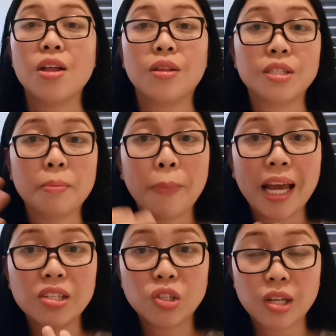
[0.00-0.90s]
There's a
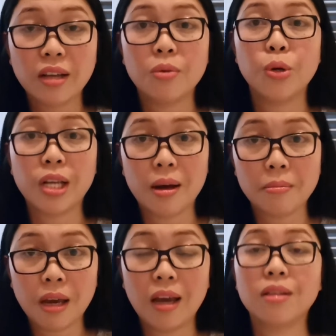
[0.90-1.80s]
paycheck that would
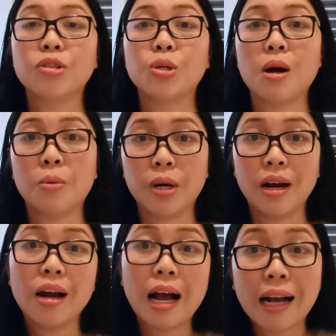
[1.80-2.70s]
come into
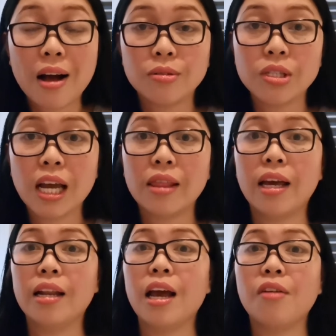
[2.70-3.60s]
our account, and
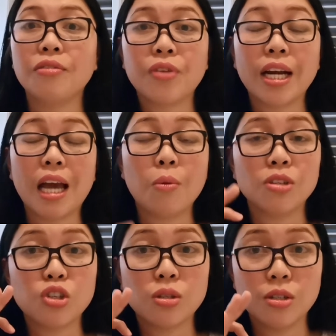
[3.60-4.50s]
then every Friday I
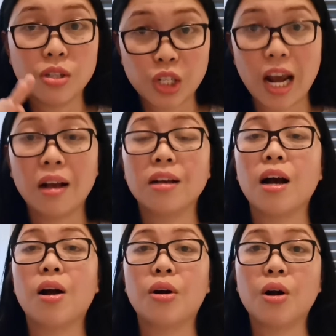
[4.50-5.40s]
would check
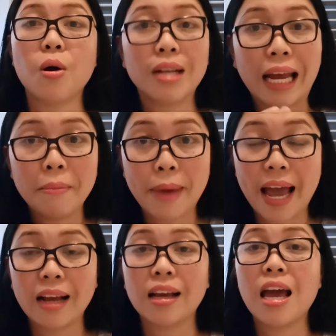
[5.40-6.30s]
our online
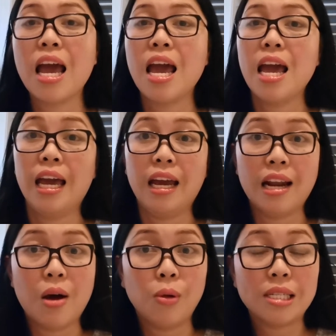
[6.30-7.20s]
bank,
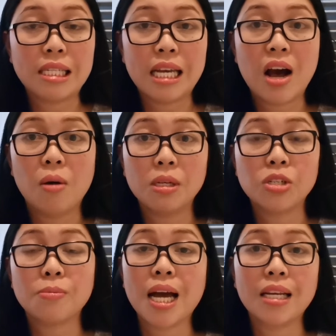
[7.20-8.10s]
and I will see how
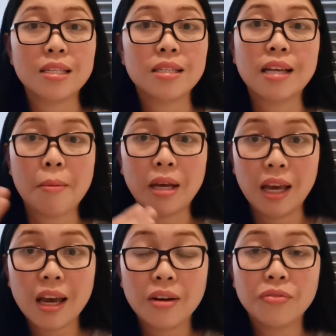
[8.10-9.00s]
much money is coming
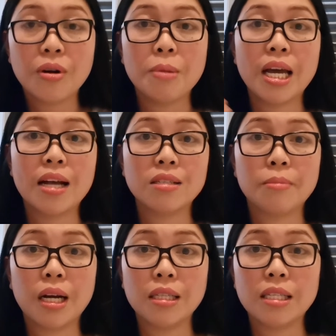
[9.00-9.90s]
in from my
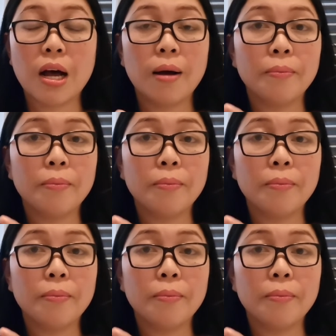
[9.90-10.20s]
husband's